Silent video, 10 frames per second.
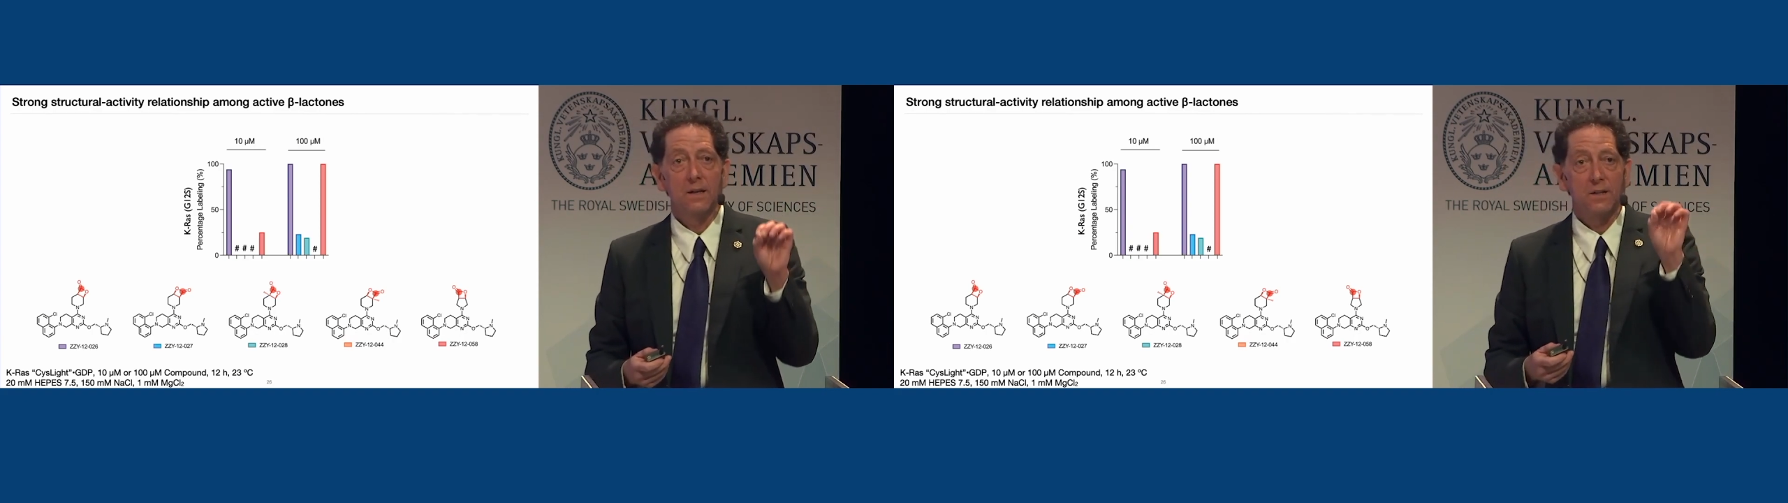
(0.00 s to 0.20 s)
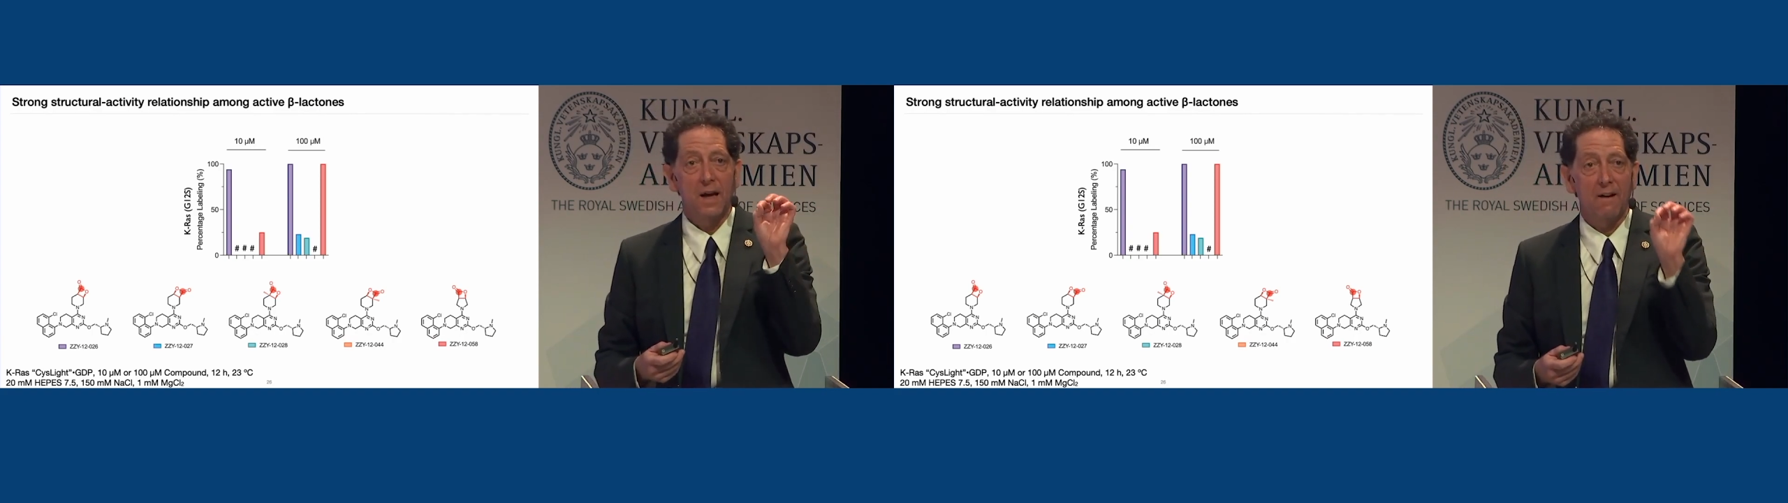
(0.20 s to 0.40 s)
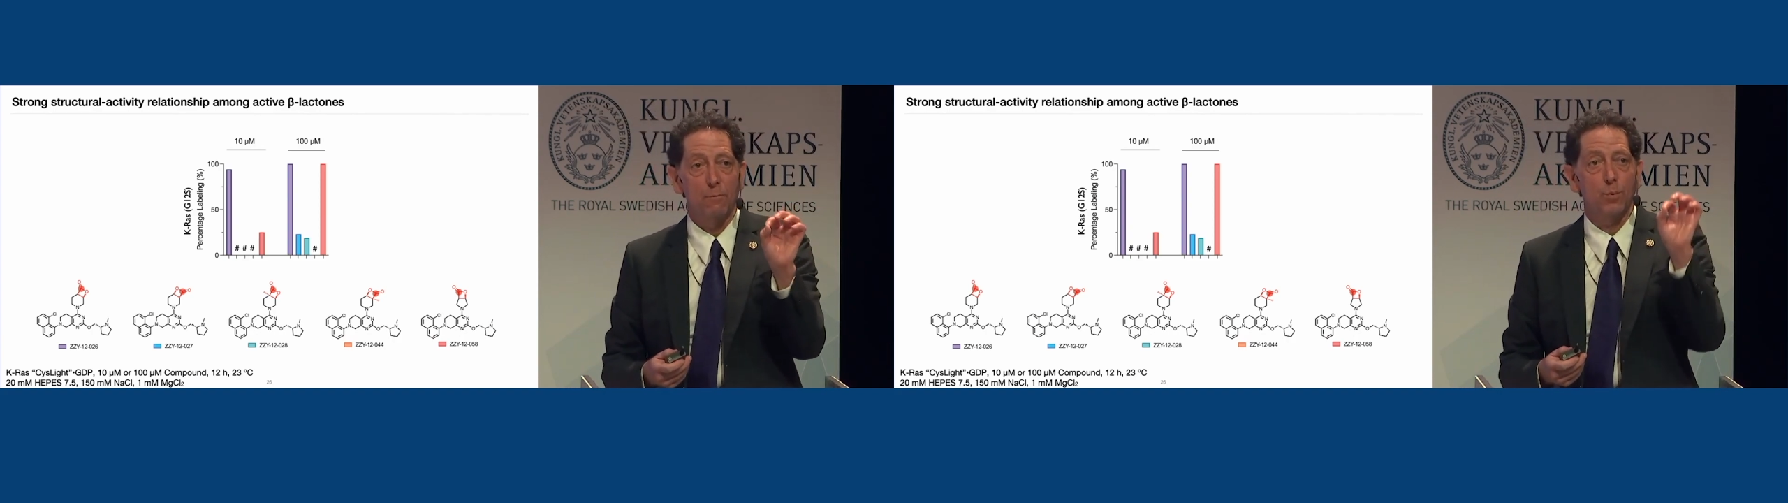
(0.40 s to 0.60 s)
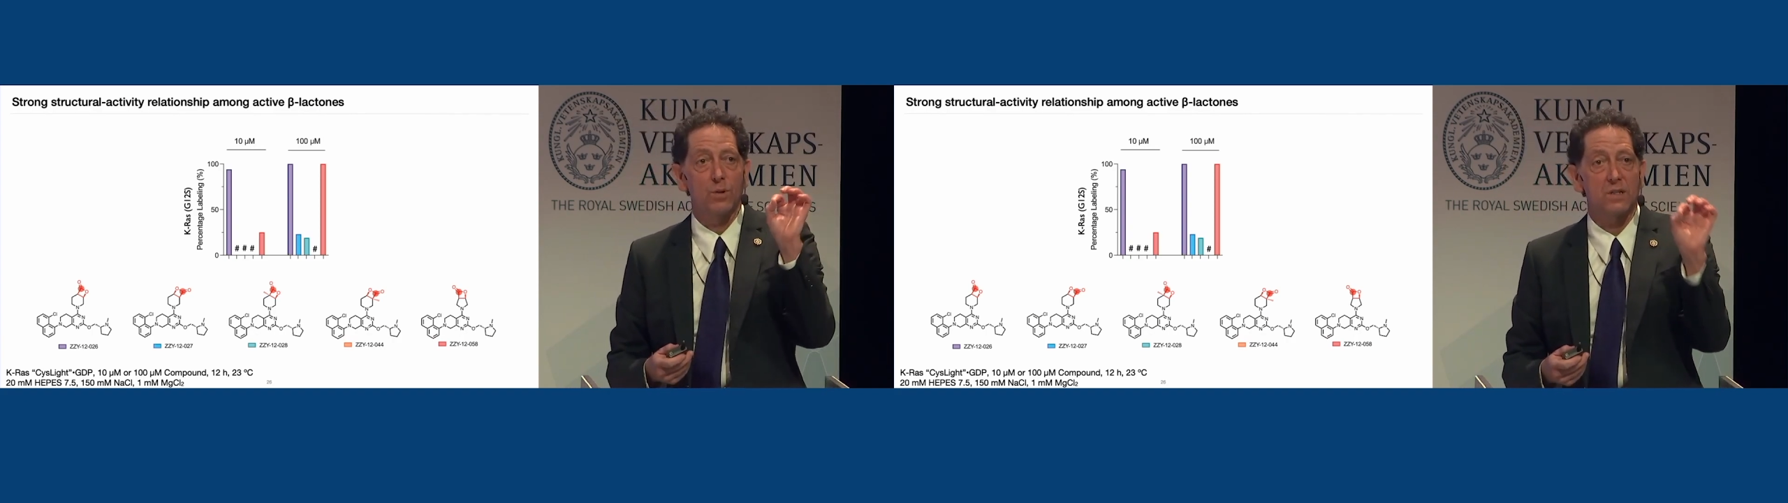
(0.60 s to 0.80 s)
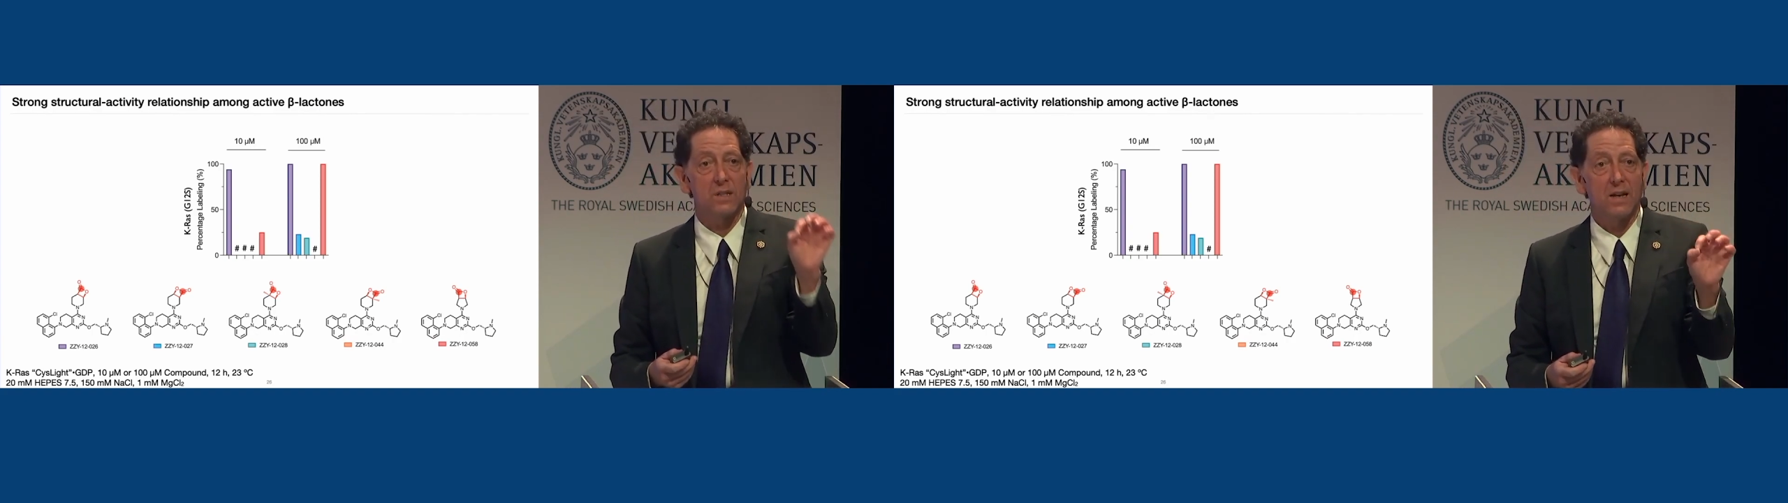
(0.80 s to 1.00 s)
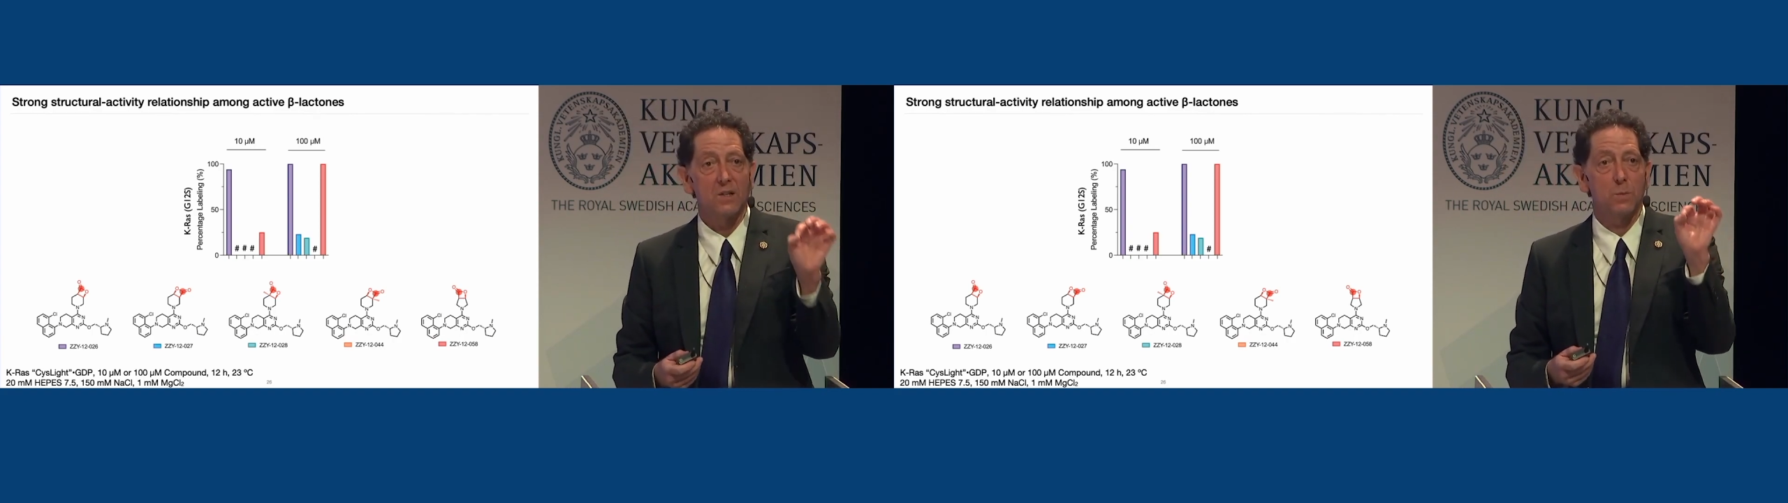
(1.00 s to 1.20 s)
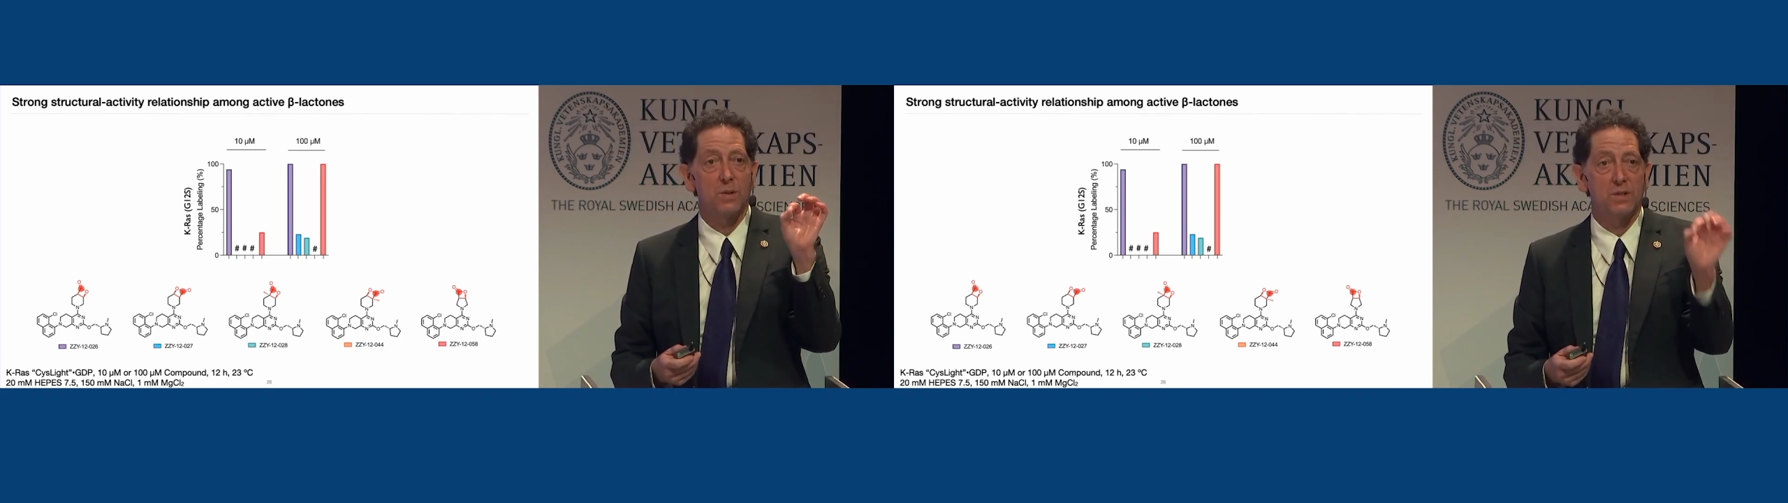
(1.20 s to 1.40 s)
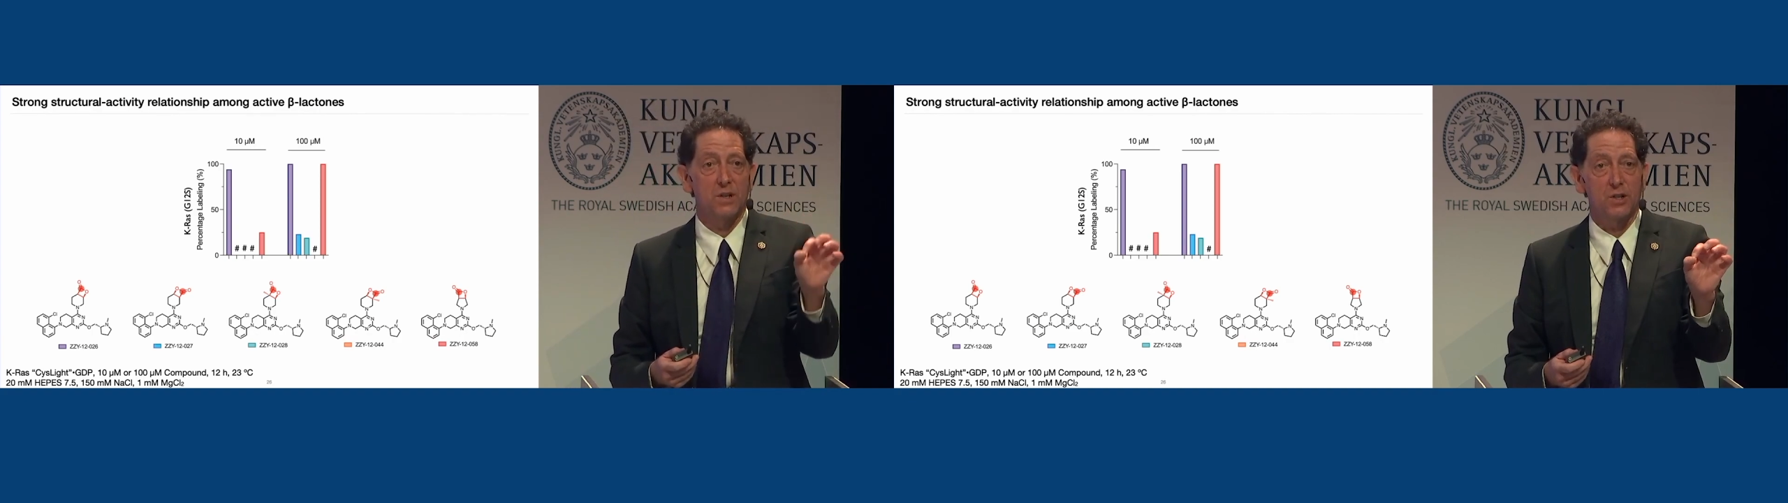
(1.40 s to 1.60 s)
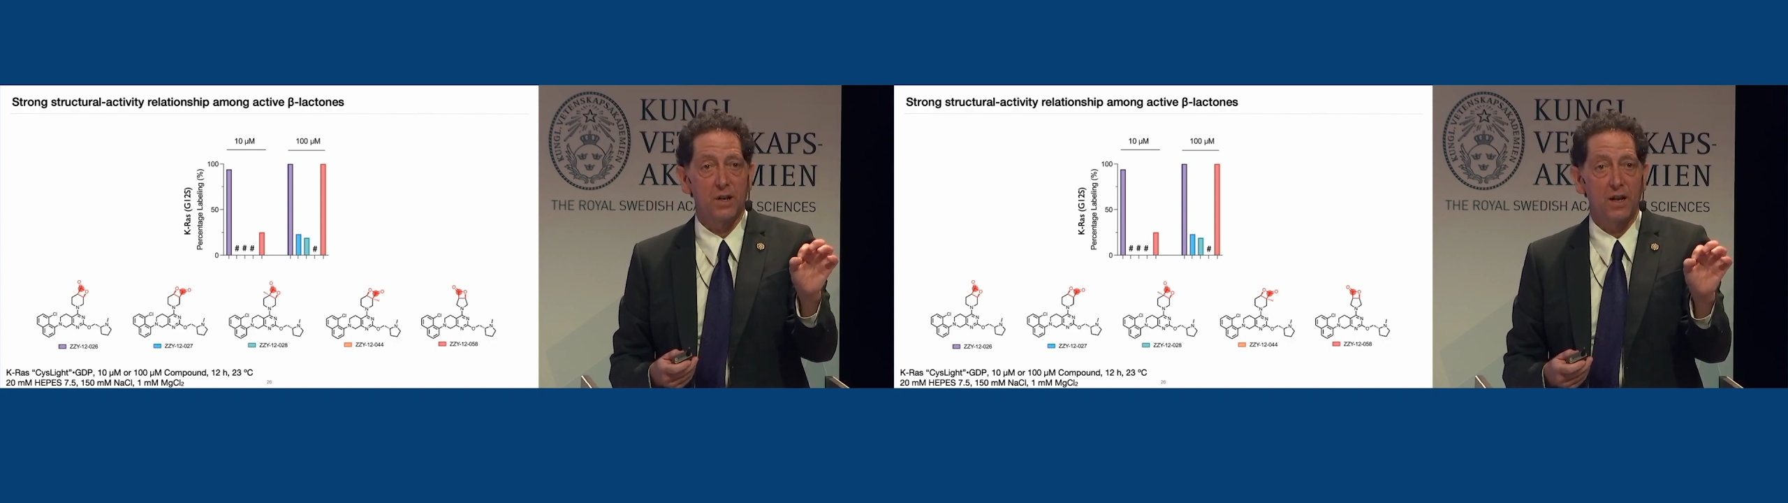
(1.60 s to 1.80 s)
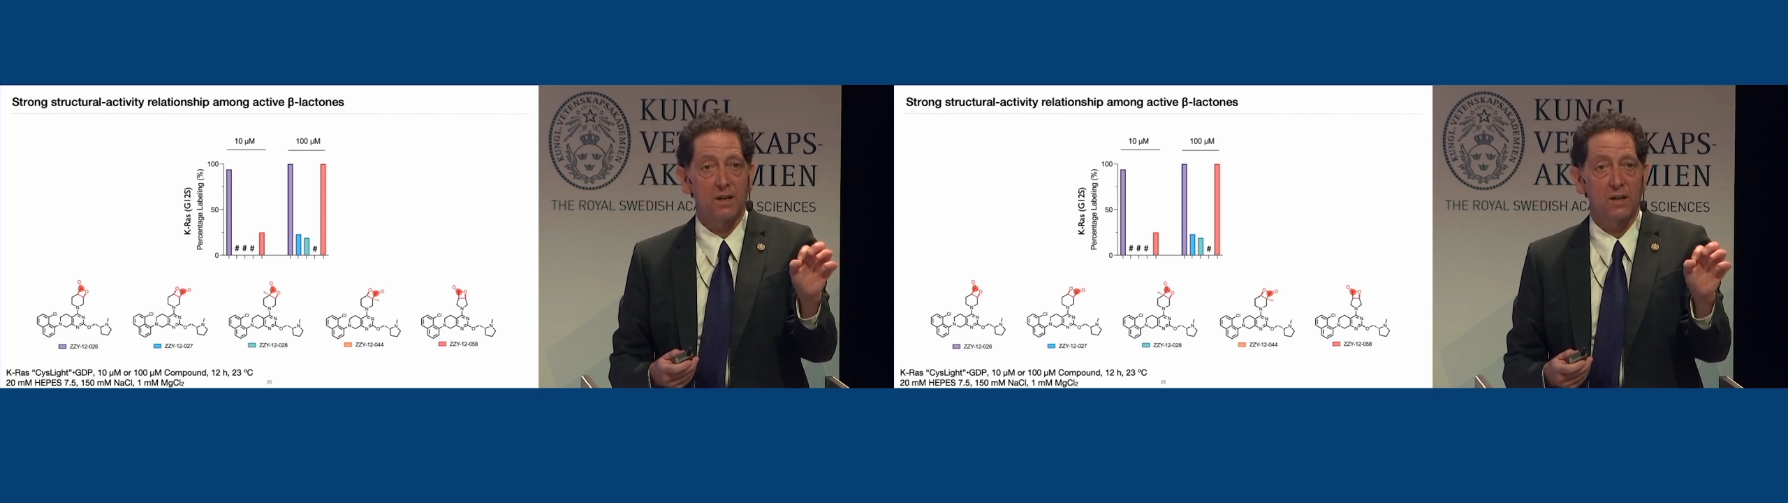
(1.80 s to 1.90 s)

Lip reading: to have precise positioning.